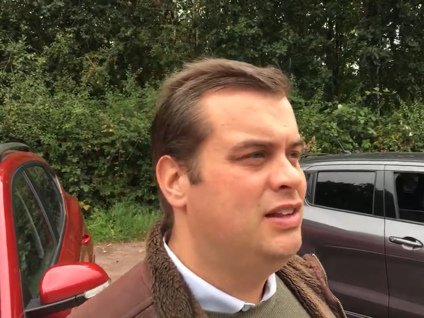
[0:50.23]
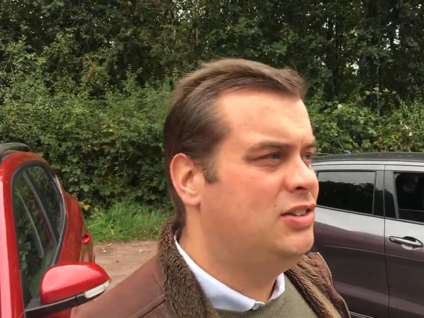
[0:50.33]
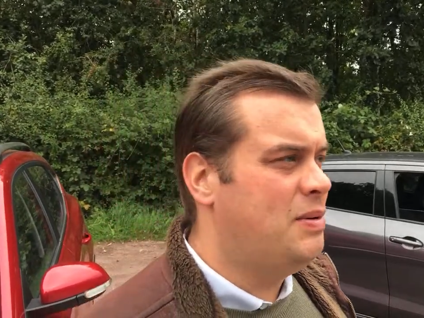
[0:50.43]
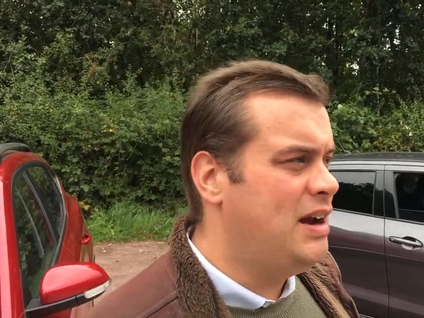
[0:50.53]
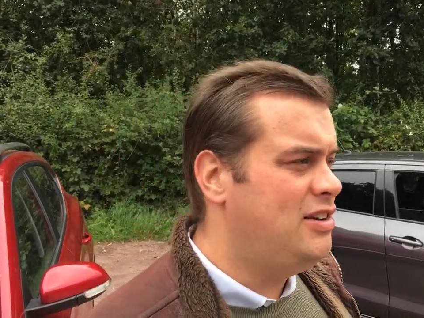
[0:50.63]

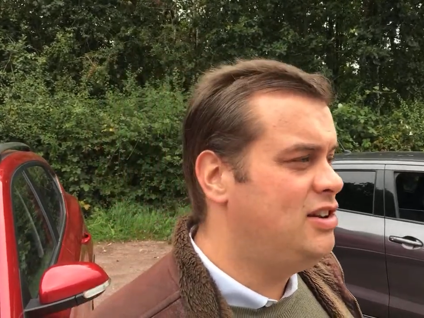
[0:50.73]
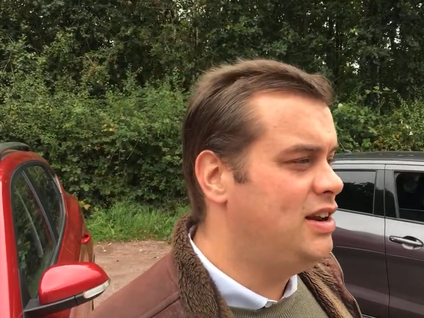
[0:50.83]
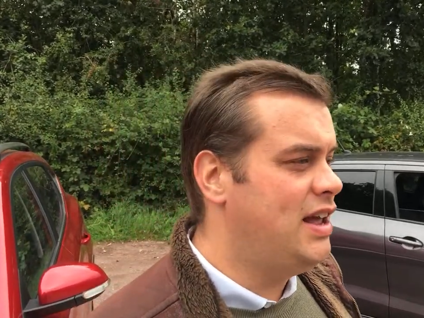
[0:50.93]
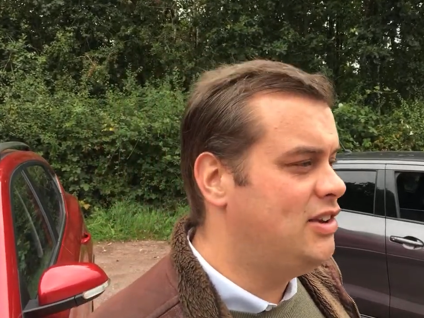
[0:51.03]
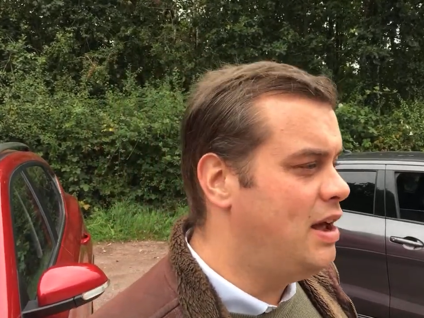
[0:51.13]
So
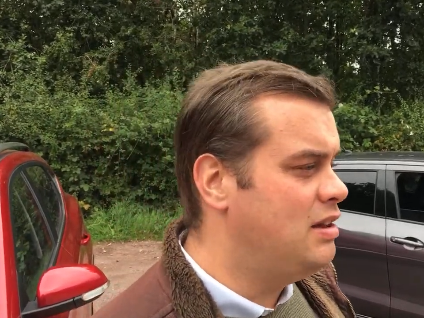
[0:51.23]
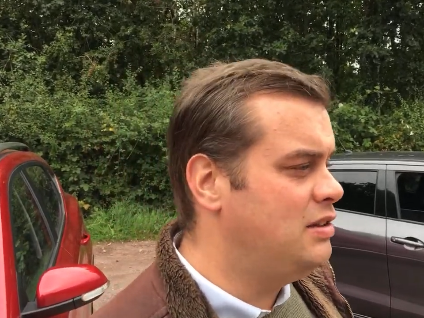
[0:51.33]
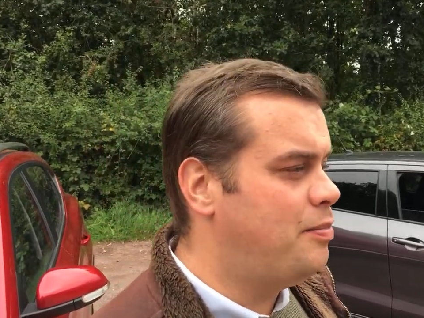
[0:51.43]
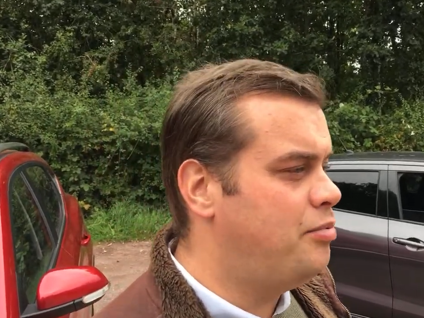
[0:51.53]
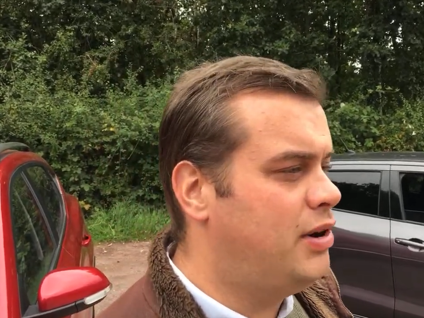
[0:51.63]
actually, in terms of
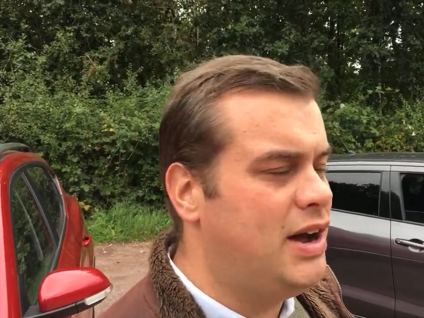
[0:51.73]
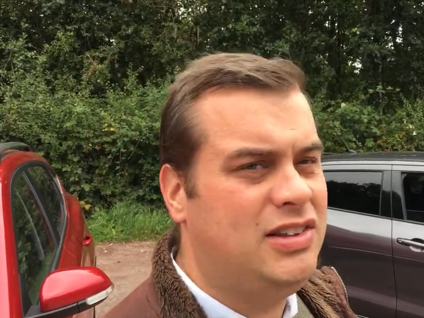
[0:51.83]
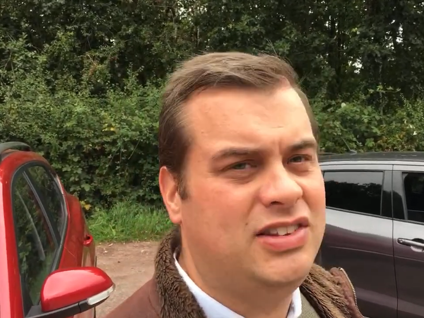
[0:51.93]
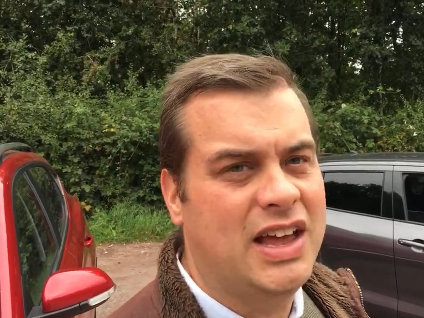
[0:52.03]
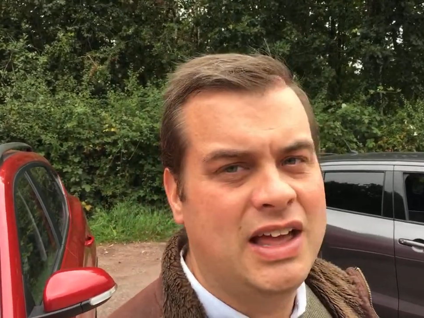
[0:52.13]
the
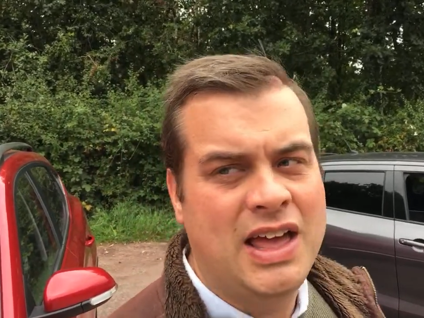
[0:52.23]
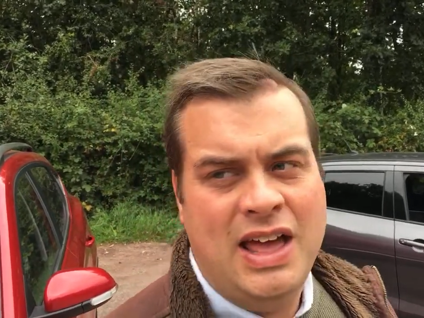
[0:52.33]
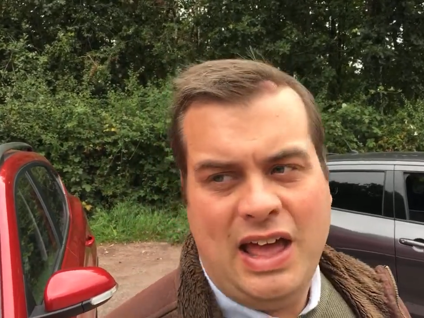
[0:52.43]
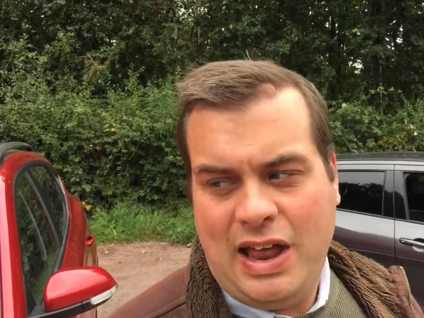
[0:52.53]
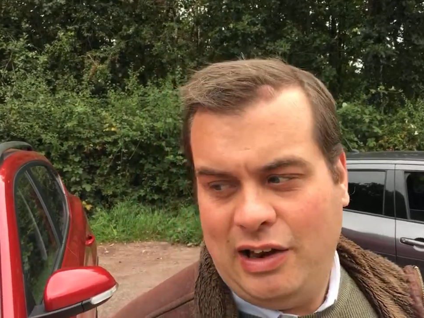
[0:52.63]
pricing,
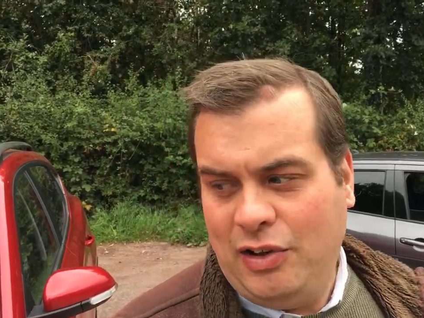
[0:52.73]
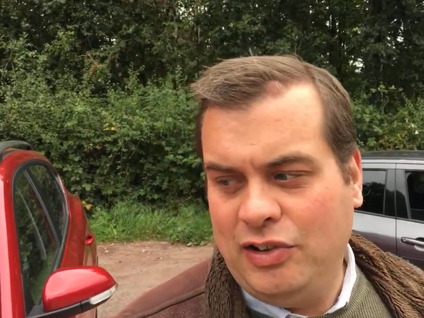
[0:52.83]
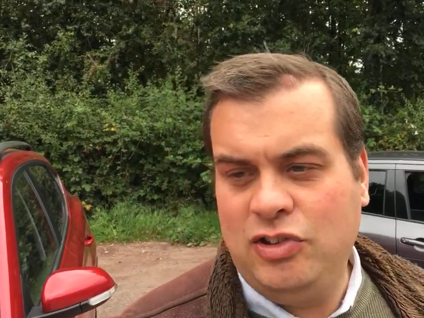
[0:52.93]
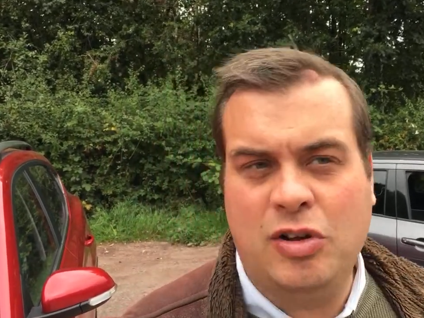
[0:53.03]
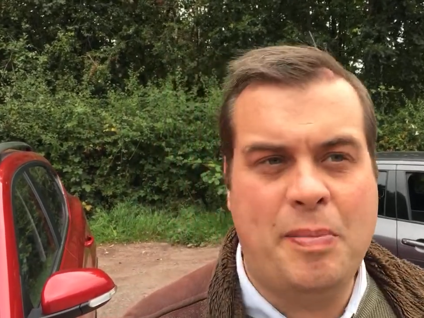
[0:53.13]
as long
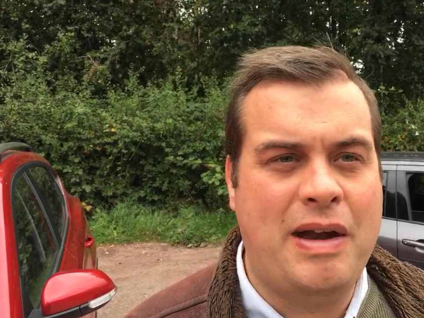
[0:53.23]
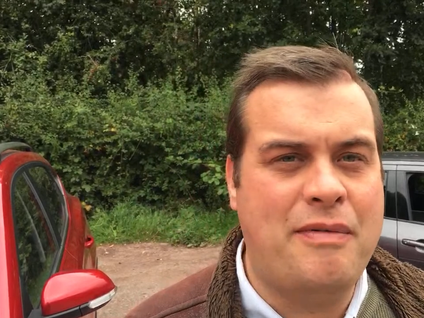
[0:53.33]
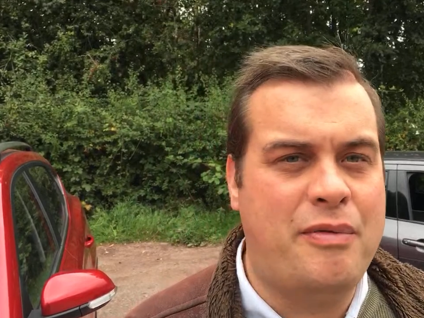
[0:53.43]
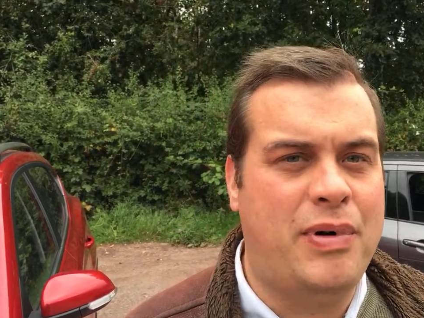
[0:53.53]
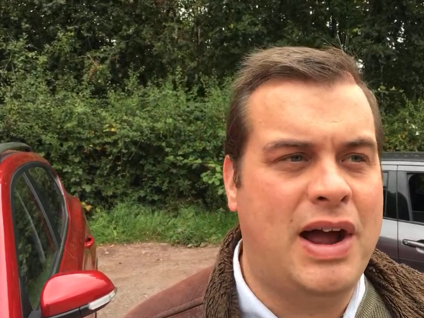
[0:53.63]
as you're comparing
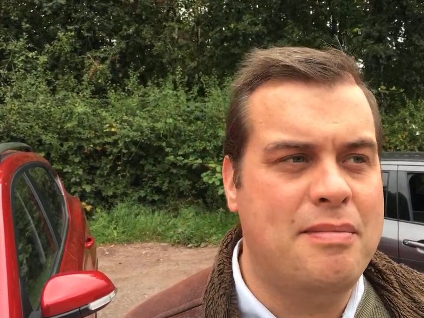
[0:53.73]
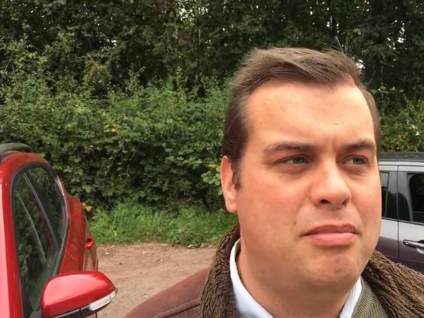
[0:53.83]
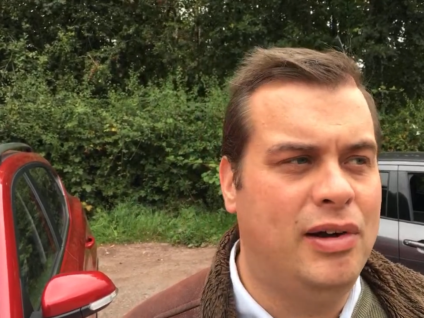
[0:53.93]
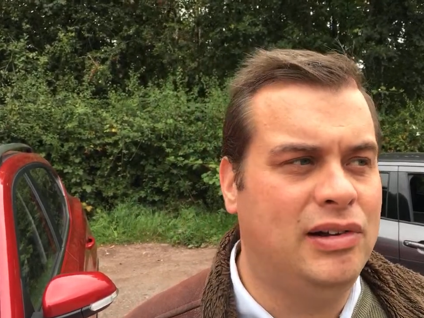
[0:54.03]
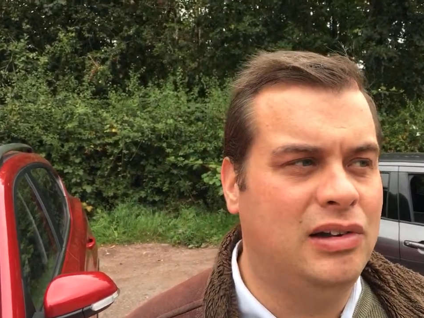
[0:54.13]
the right
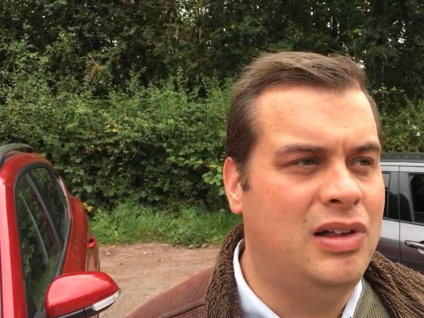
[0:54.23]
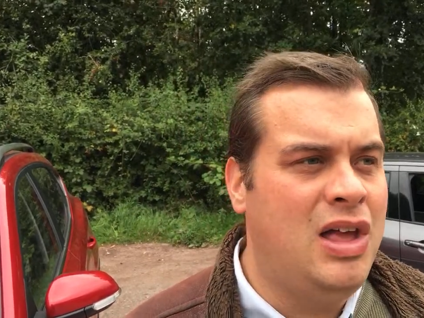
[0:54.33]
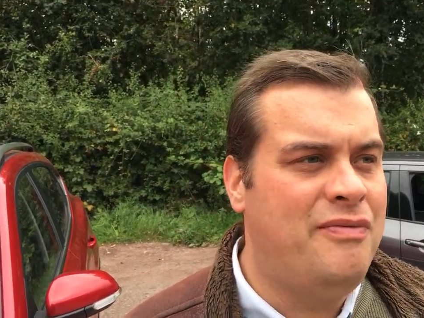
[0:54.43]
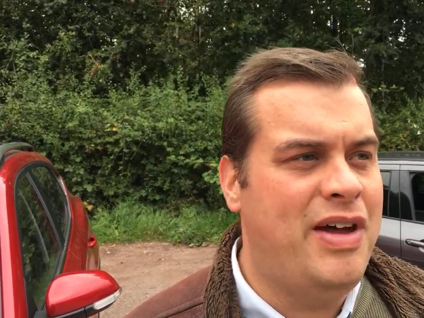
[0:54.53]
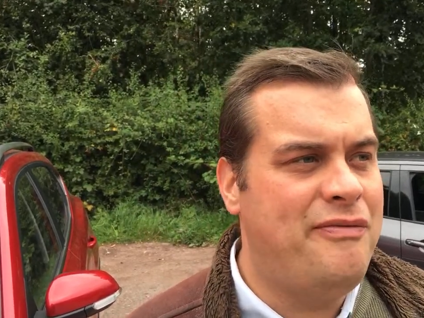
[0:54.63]
model,
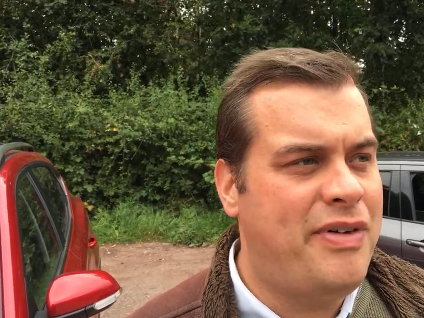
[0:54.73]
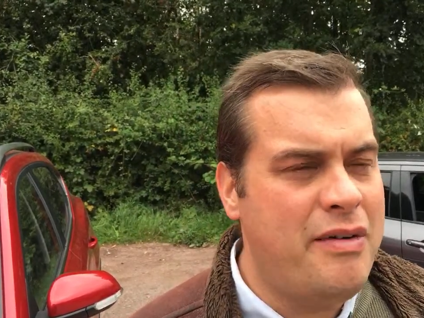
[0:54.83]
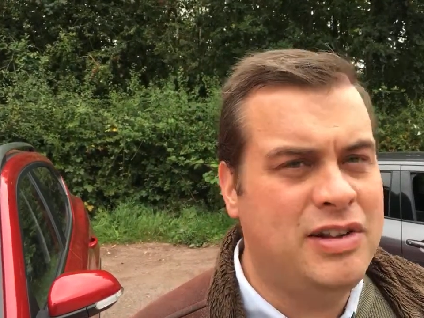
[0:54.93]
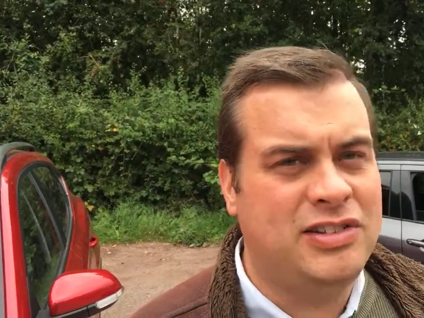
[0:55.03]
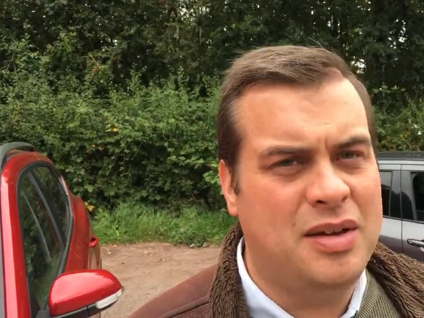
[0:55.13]
they're
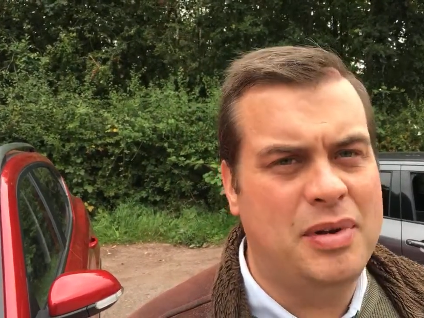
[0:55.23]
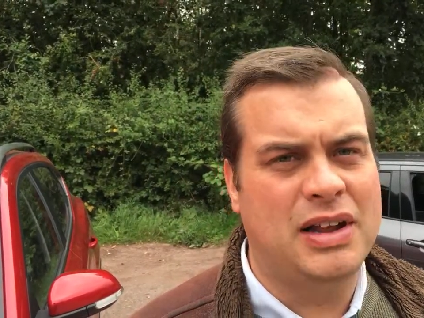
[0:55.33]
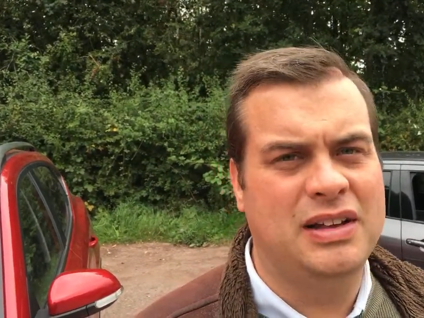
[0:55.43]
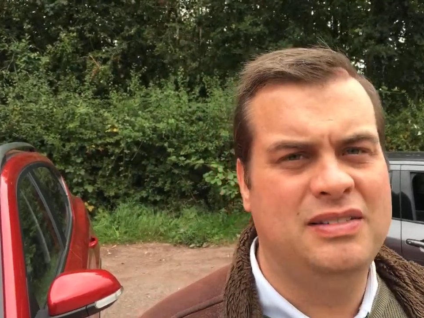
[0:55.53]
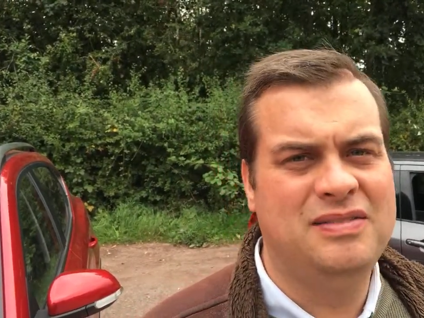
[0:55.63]
very similar.